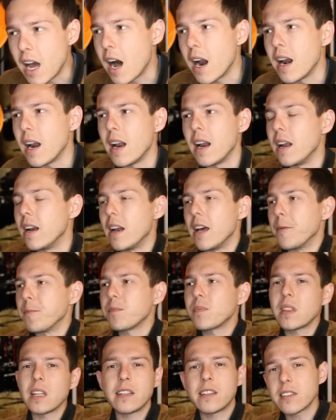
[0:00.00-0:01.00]
No, no, no, no.
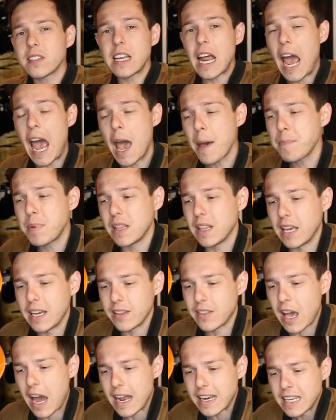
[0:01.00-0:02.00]
It doesn't happen
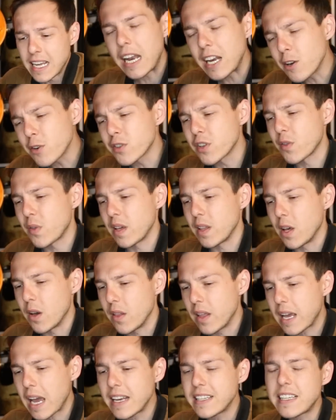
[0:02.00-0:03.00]
like that. And here's the thing
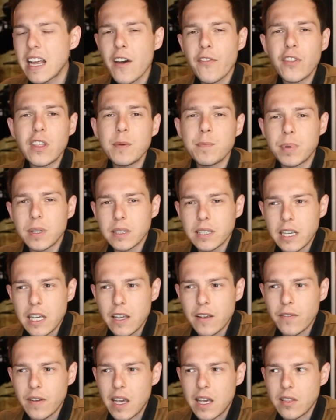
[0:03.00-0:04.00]
though, like I definitely
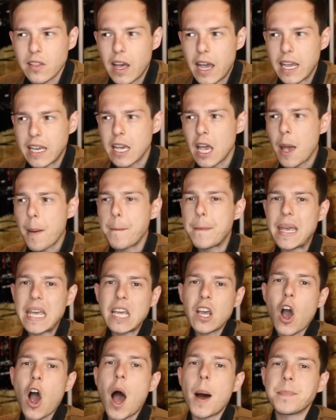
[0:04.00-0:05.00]
believe in like
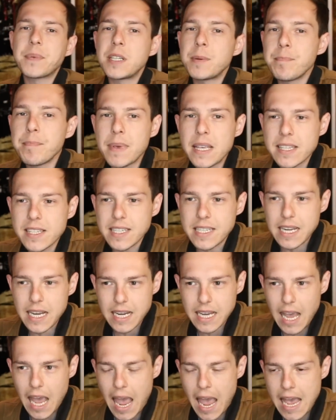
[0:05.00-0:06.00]
being
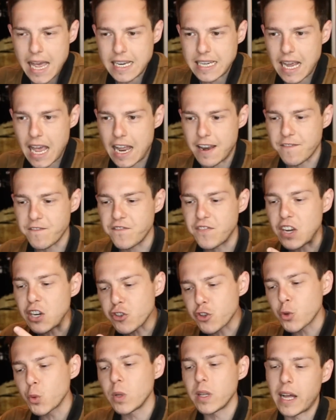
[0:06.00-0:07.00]
optimistic and and
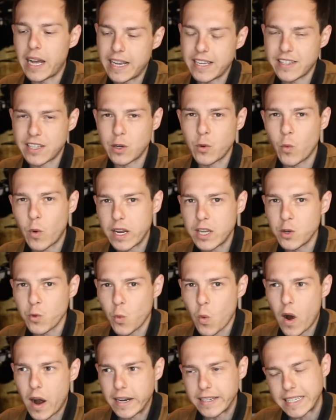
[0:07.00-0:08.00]
visualizing what
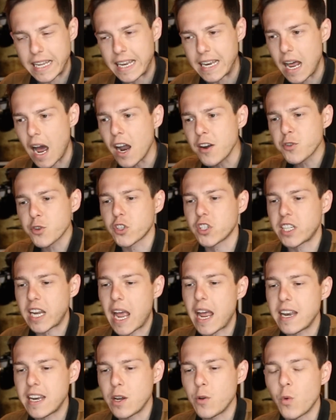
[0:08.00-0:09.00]
you want and
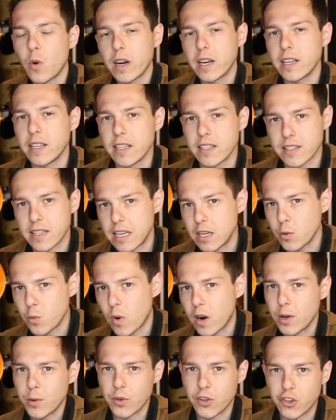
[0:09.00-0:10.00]
understanding what it is that you
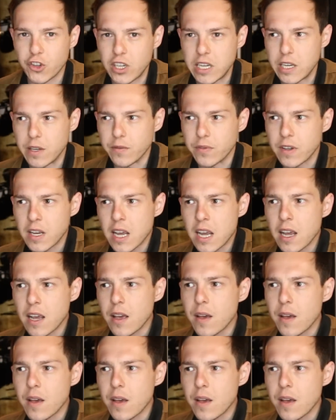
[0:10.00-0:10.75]
want to achieve.